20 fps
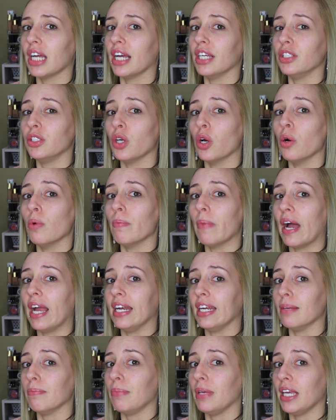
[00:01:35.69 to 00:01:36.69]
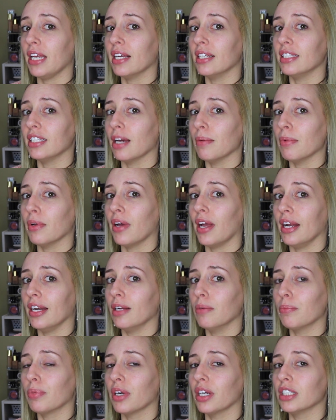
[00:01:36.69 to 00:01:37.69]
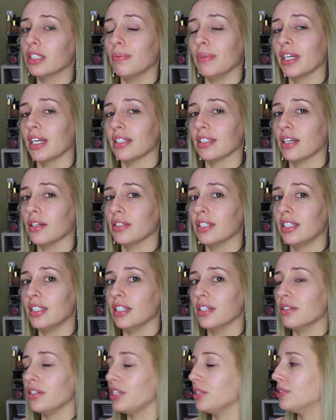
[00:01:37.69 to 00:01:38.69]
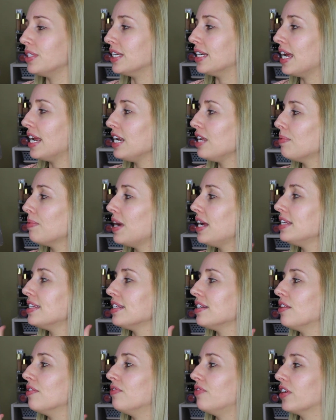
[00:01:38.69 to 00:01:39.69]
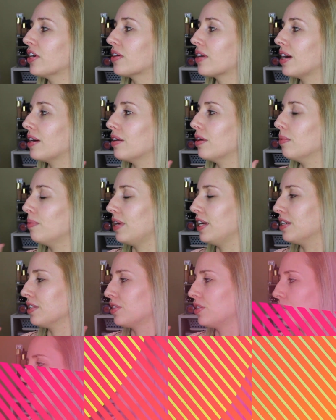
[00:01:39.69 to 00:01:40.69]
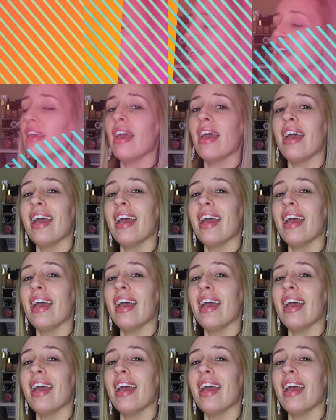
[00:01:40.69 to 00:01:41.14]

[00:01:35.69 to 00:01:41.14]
I don't mind it being a double-ended brush because I'll still use it anyways and I'll figure out a way to store it.